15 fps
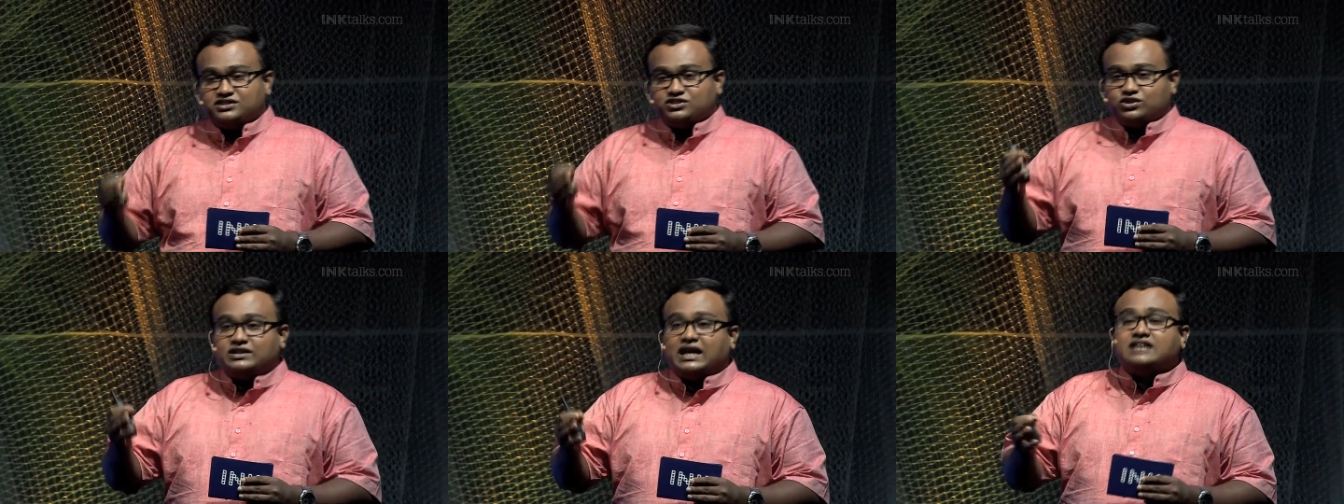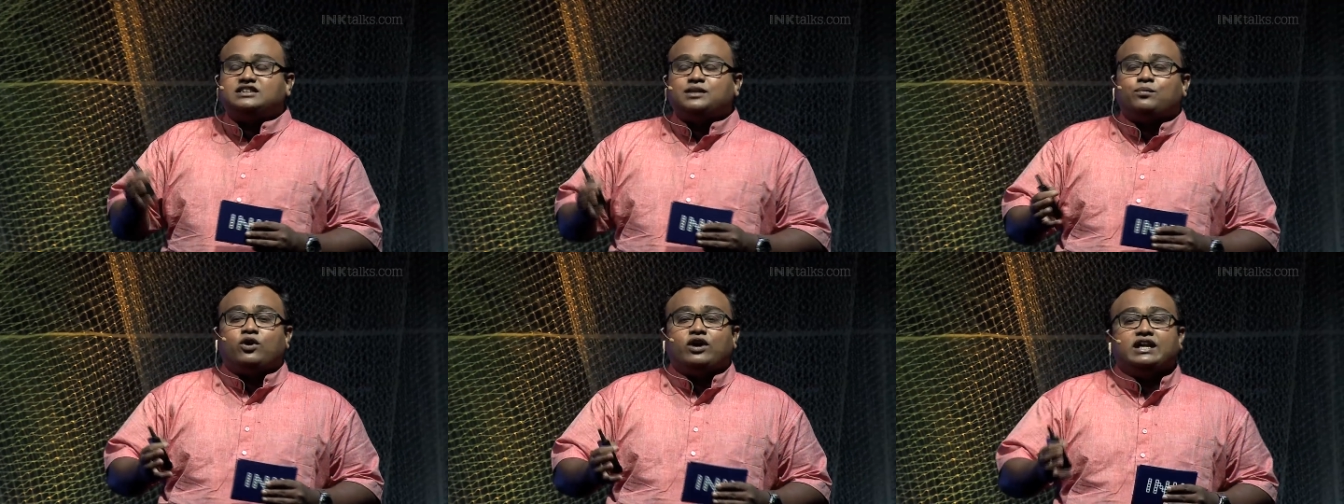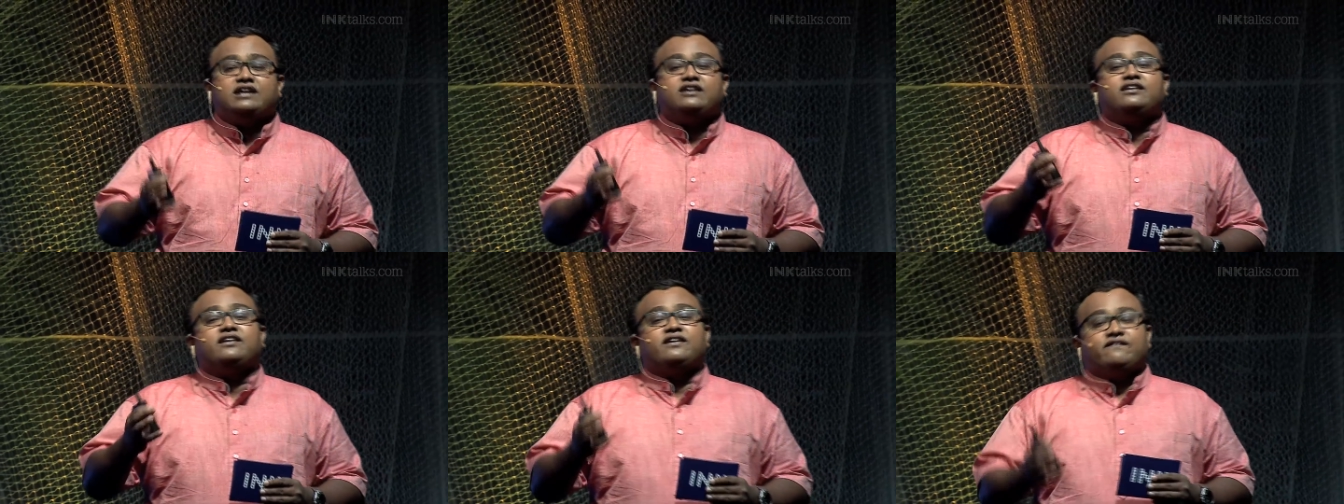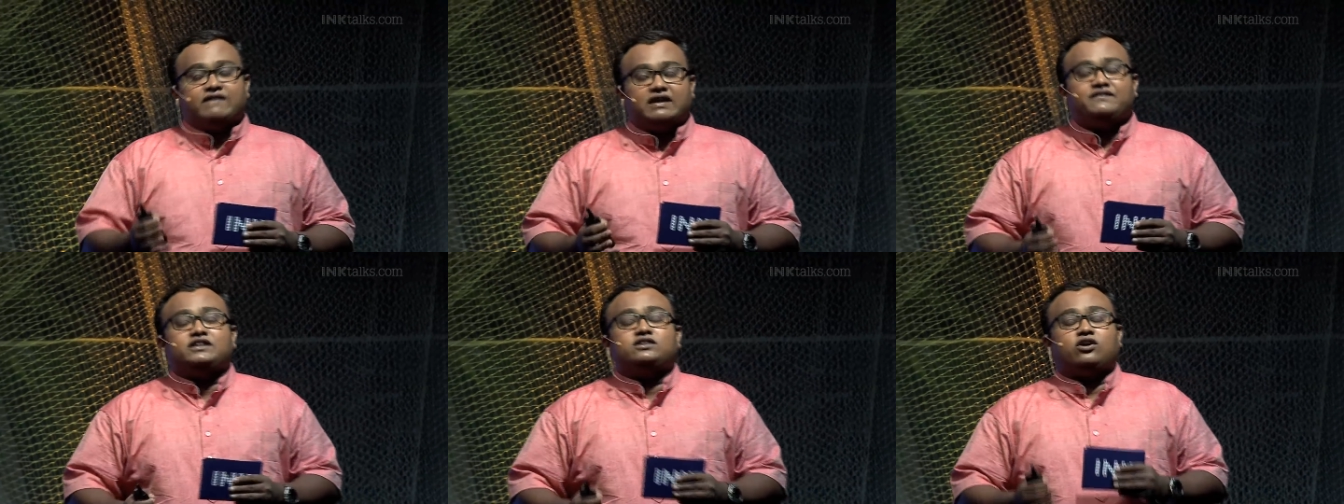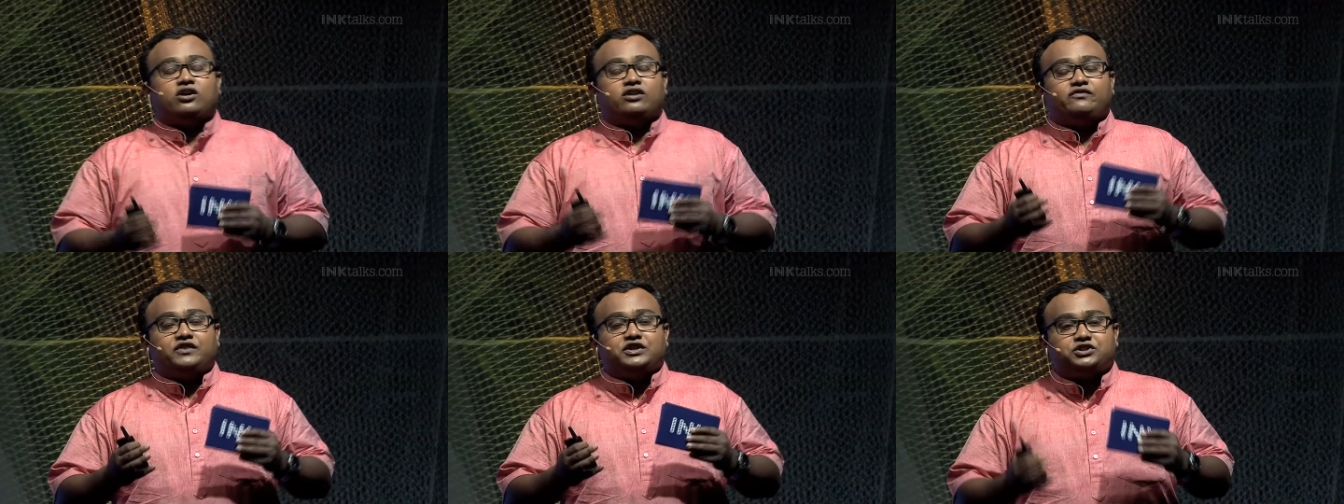So that's the point when we
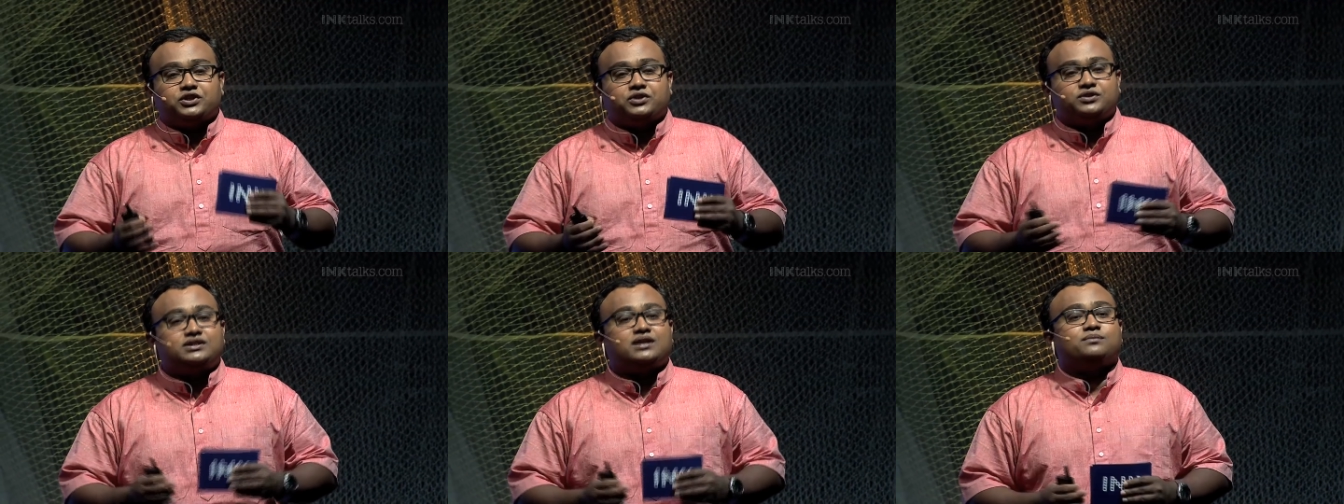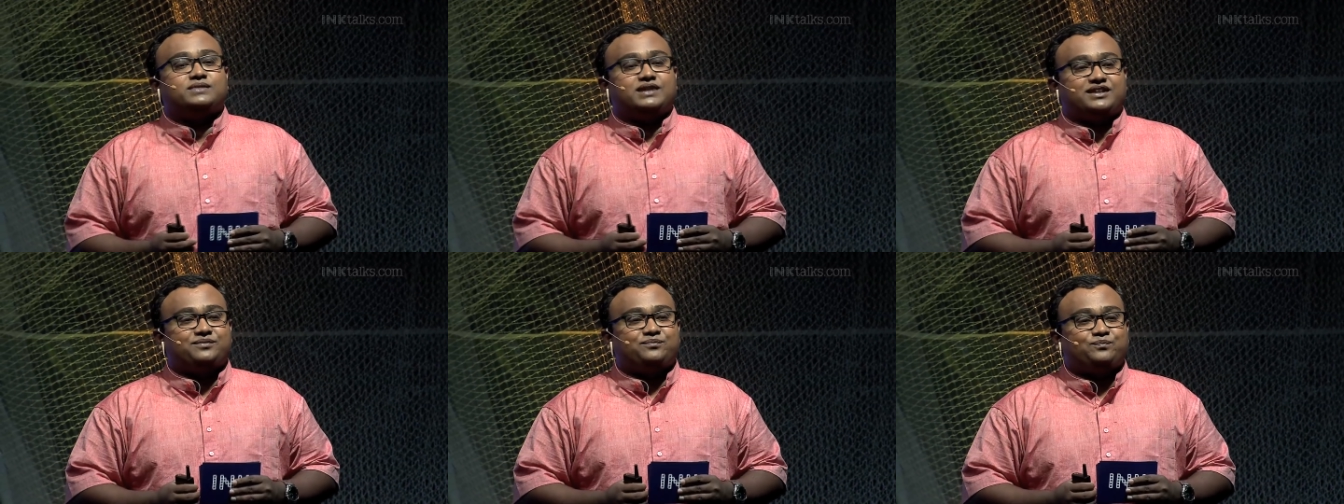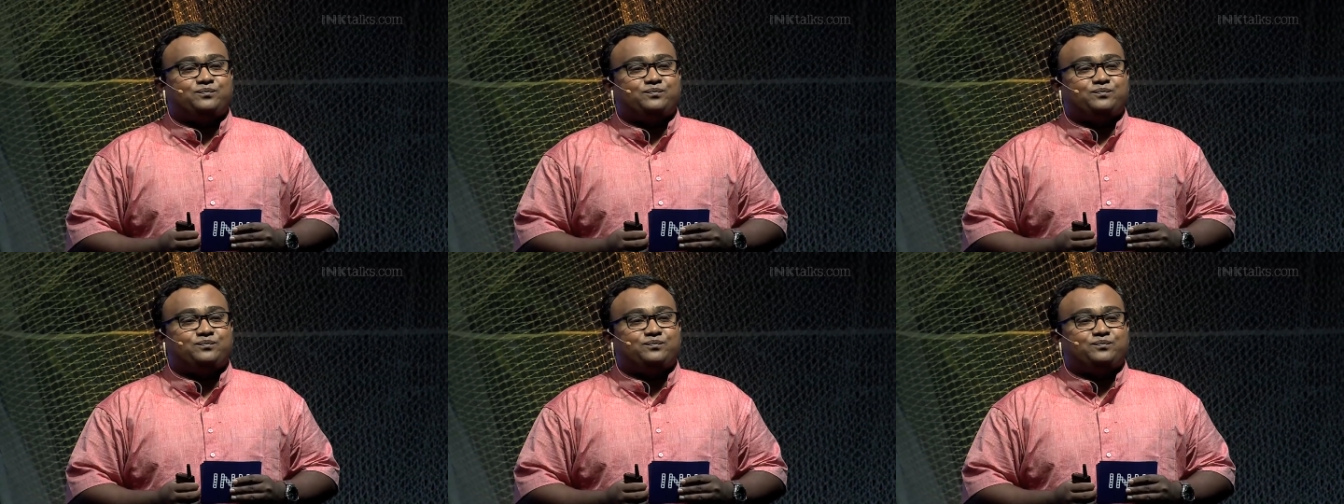thought we should do something.